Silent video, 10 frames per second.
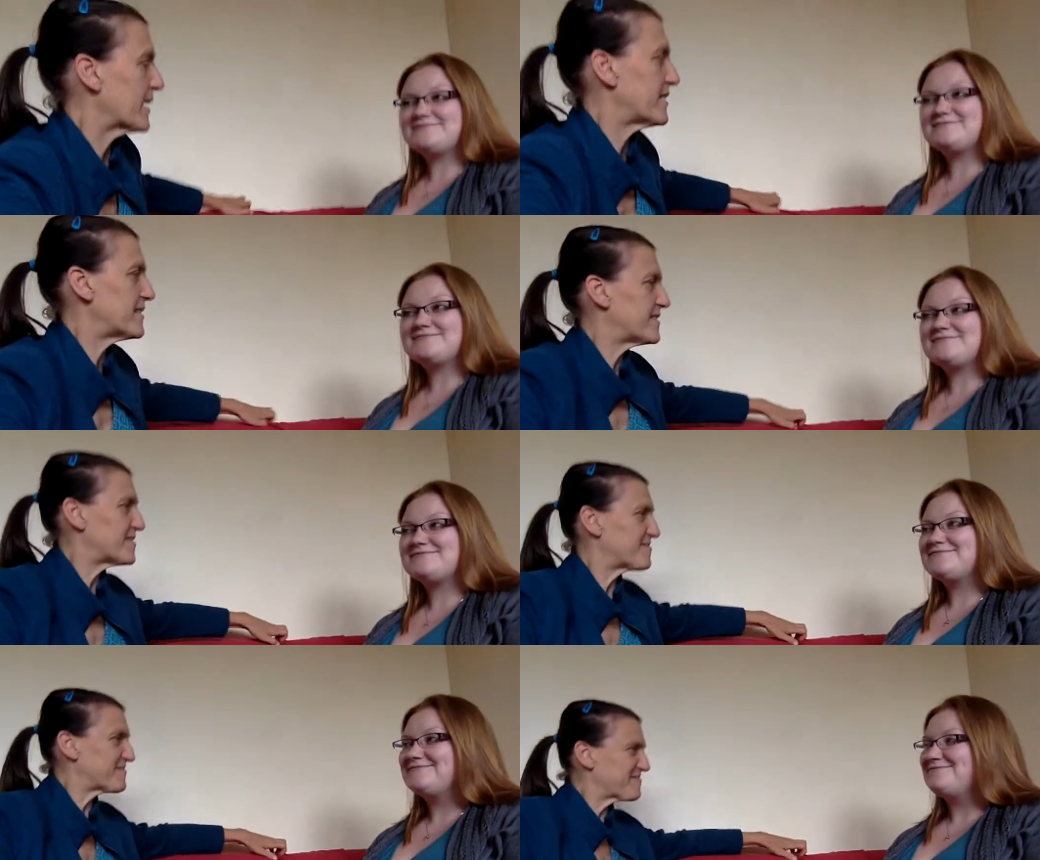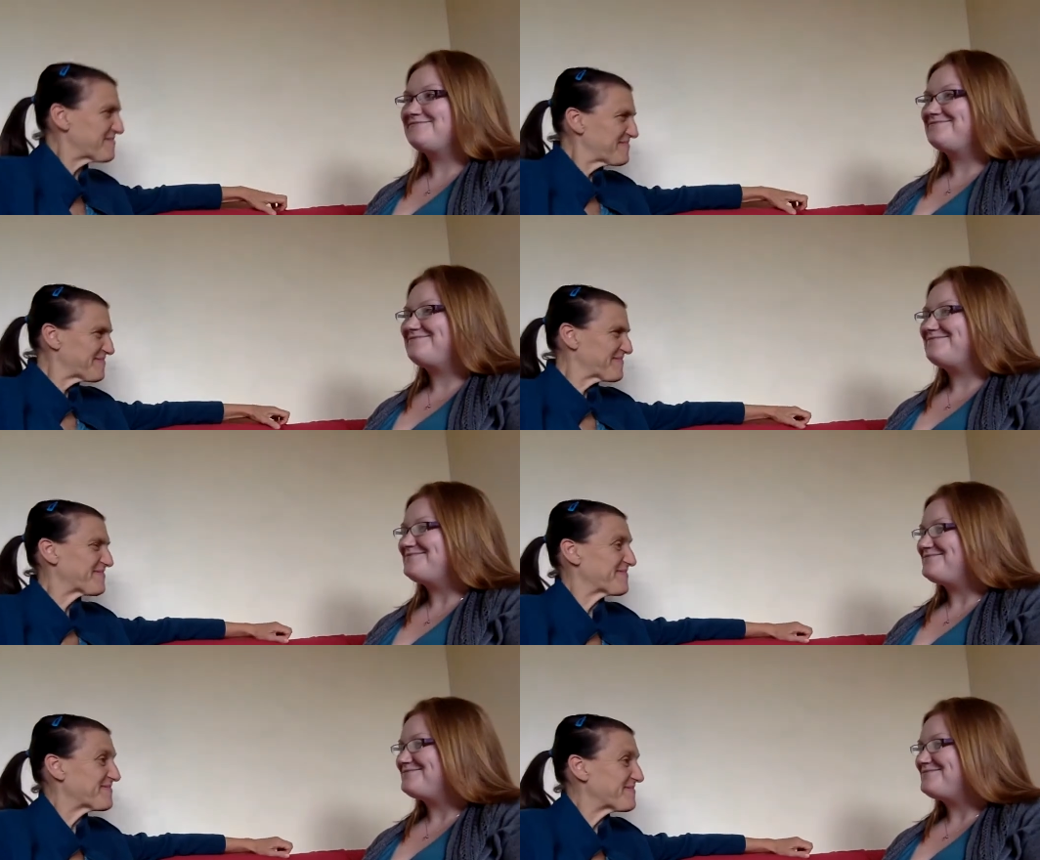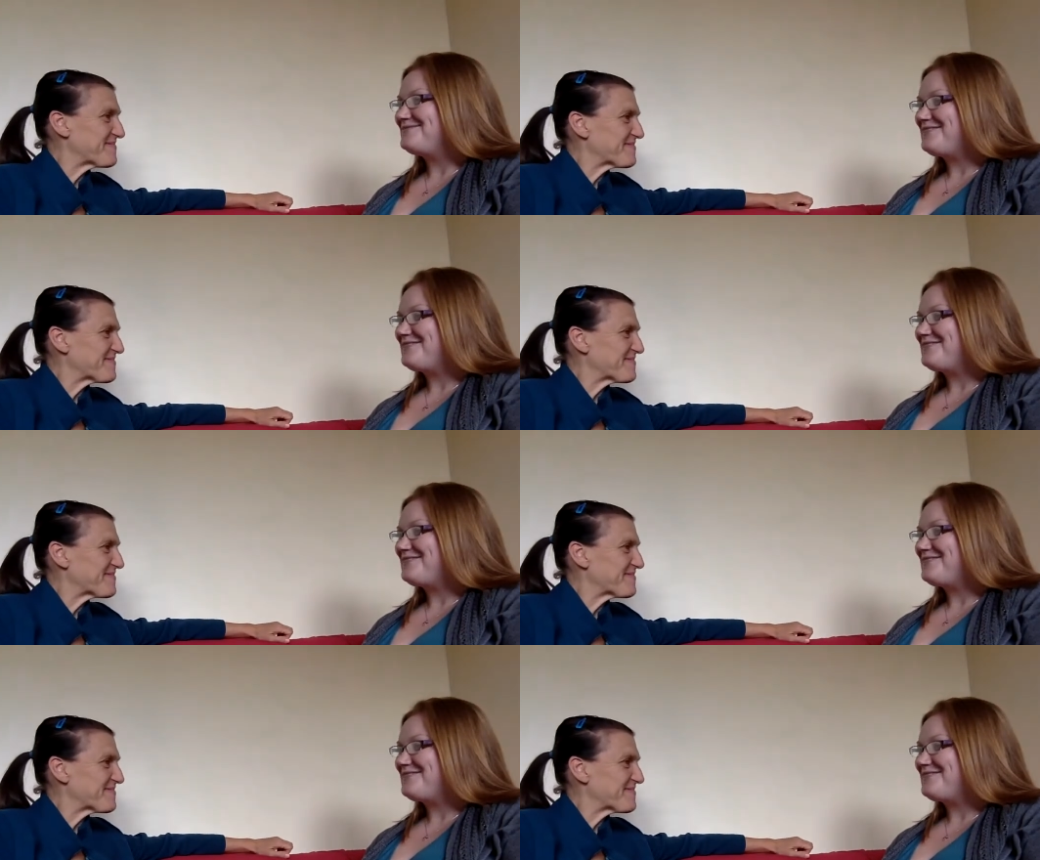Nothing is said.